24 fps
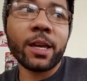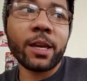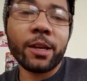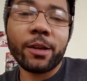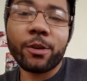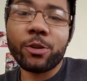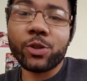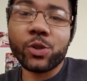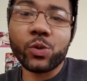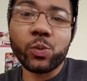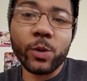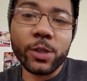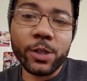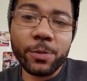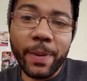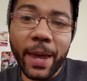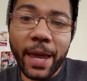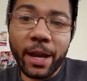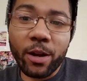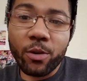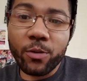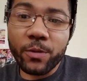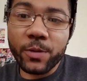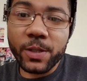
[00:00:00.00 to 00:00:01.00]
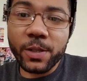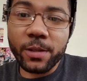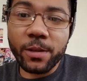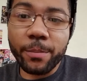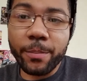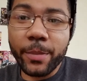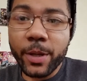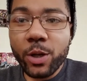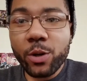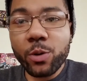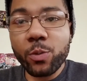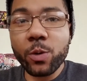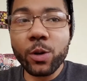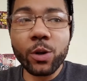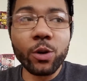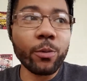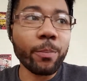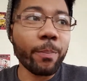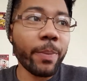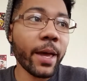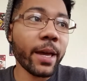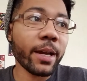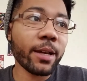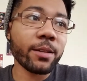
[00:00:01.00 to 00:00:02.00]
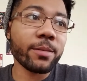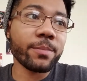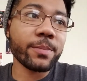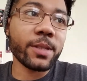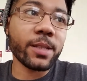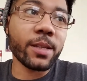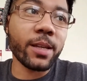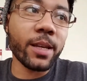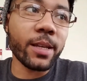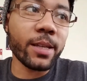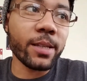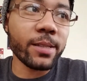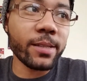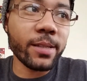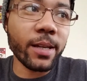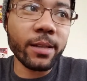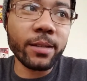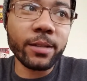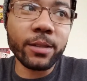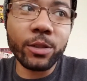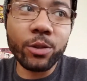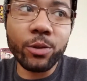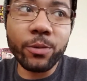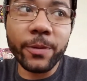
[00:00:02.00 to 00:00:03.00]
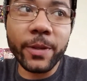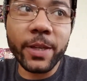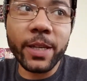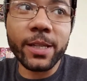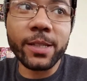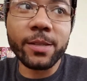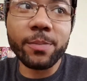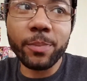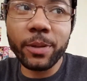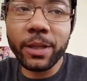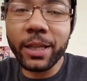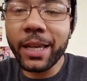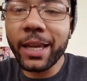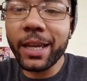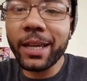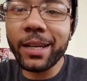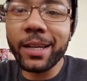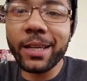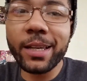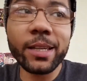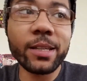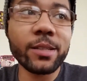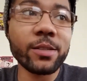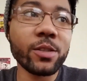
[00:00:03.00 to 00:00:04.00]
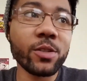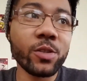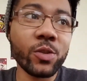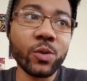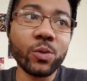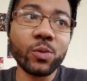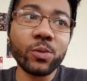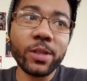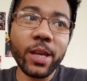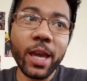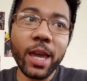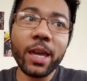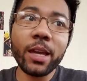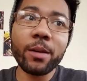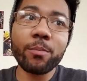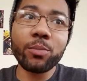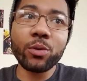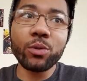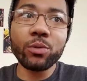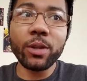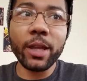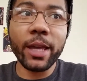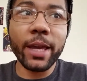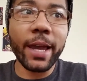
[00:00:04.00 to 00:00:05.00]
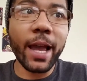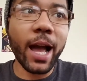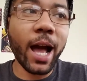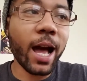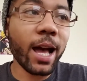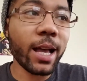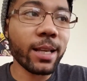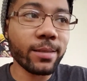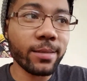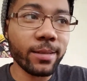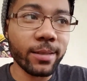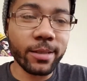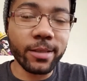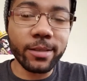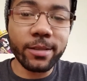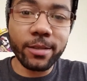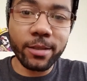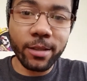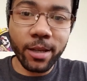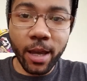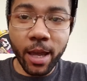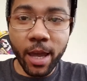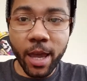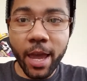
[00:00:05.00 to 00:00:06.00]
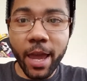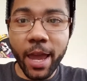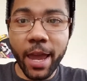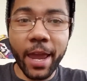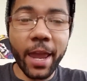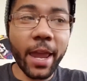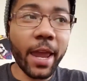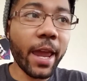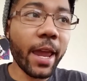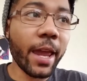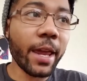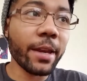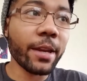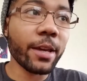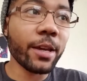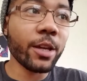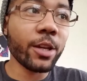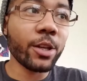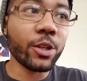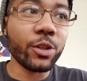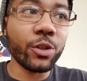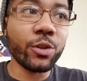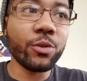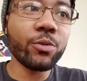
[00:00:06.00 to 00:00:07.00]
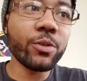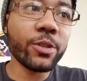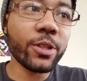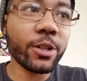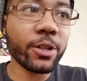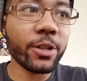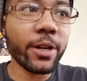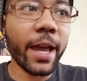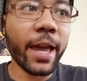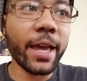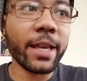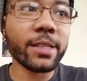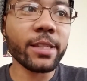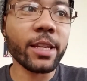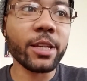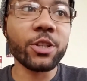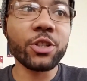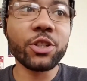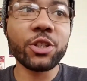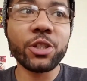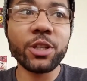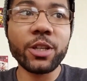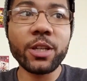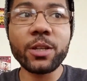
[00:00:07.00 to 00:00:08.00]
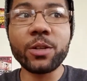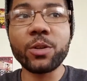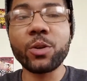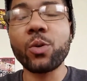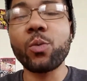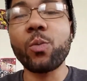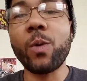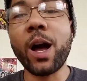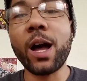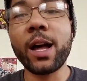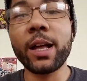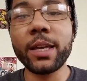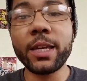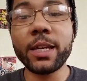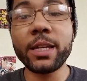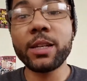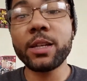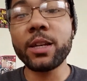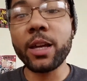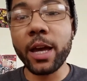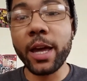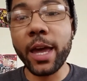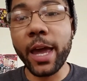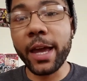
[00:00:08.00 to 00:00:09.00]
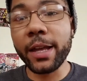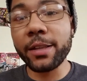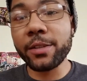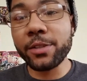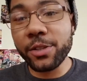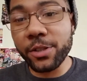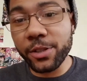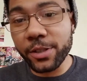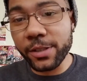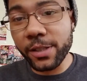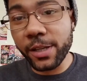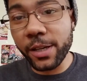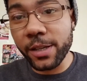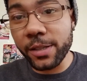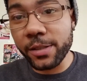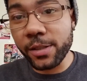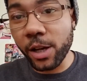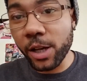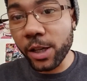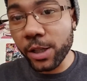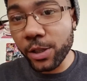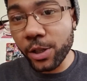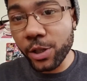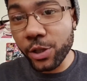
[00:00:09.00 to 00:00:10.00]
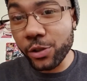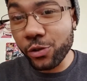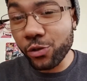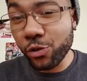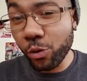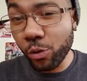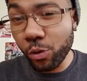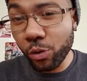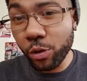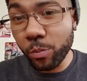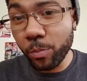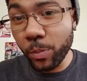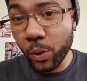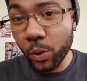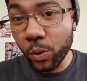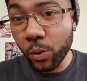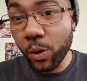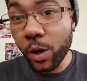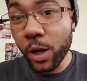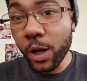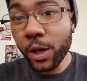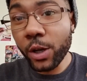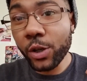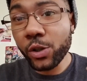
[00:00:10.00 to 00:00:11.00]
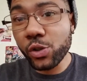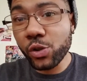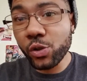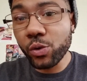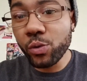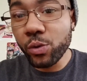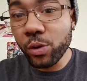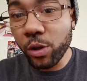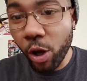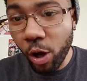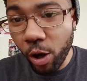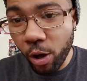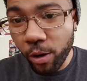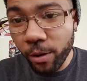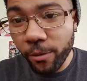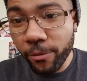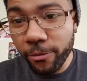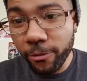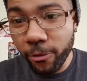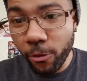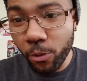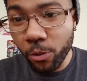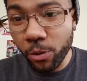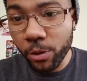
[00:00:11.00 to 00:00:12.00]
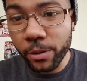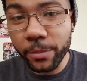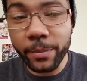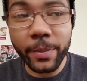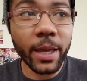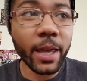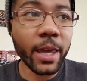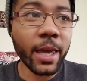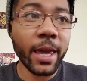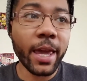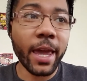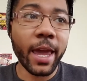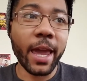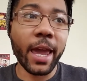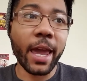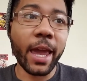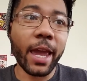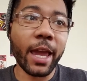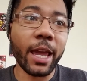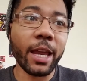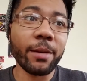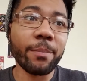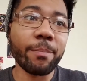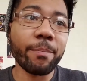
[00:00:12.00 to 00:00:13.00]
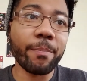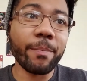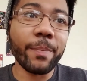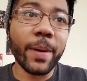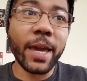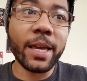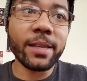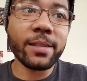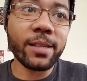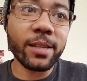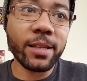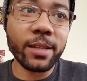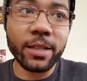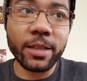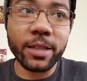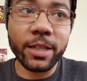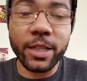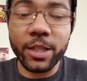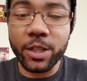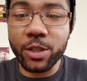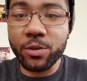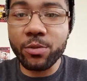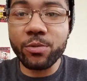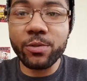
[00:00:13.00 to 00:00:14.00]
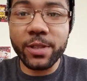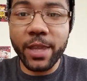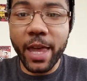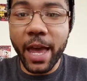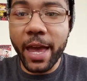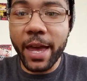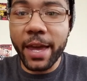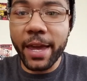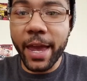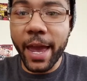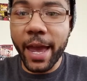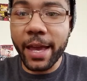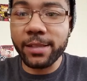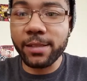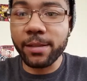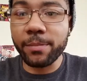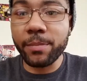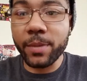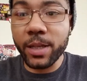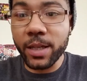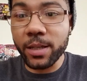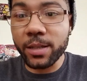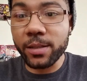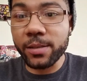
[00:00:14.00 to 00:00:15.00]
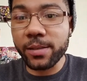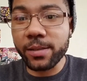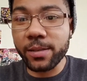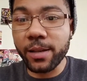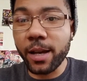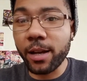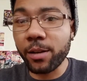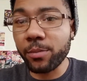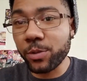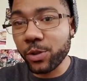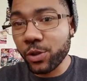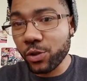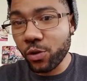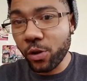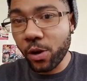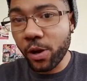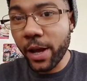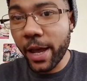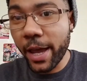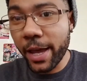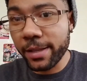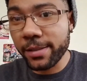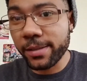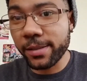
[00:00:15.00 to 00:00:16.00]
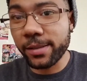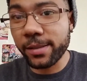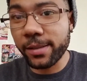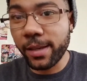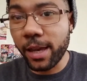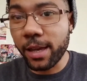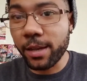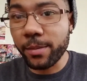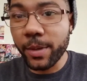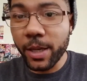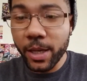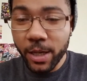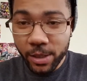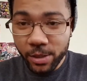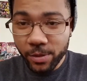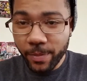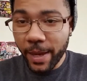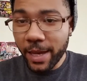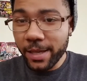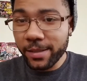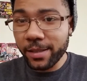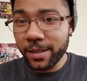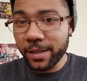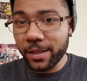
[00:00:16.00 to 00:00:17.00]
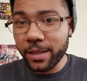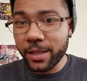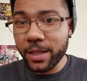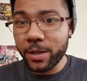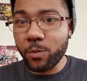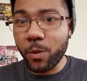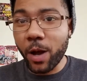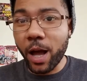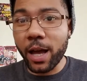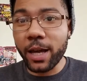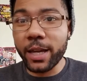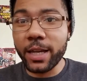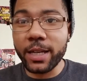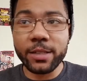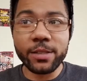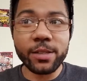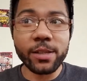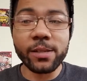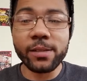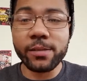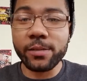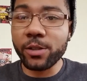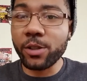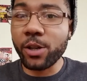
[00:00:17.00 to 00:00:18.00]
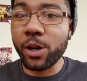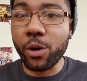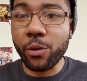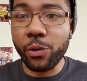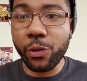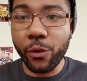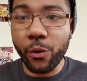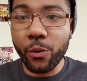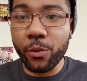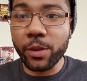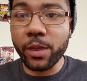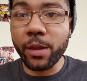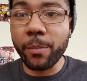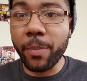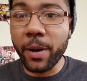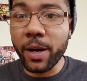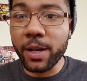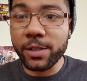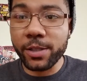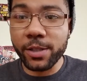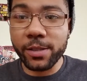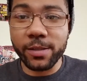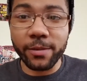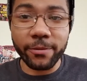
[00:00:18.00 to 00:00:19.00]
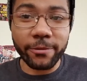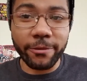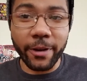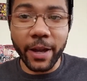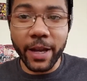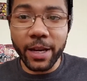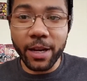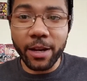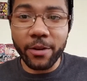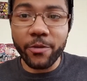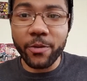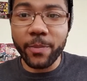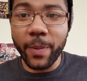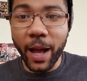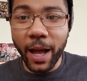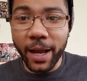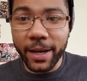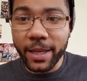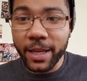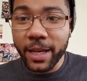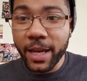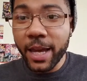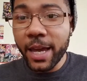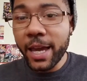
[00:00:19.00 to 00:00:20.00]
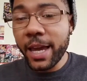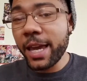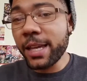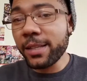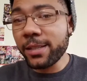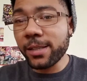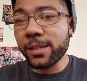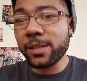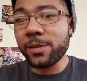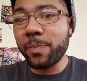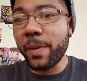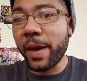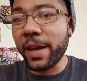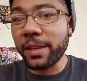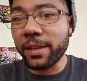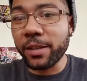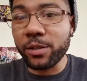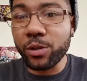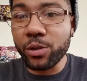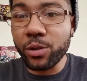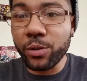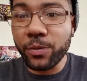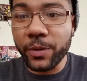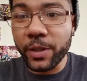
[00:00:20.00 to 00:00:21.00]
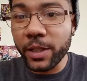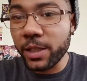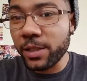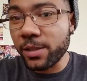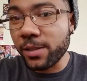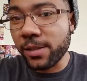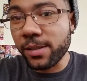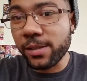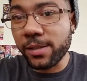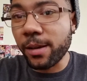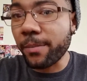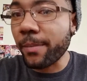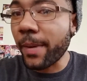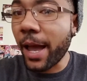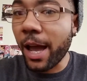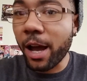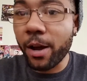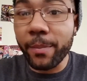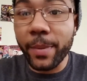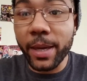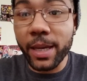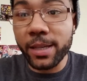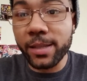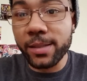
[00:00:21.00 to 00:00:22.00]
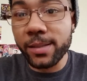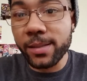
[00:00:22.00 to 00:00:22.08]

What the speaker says: Switch back over to the mirror world. Peckham's is telling Luffy his plan is to take Brule hostage and use her as a shield while he enters his uncontrollable Sulong form and basically use that as a means to help the Straw Hats escape. So basically, while he just, throwing the punches and fighting everybody, he's expecting Luffy to just somehow make his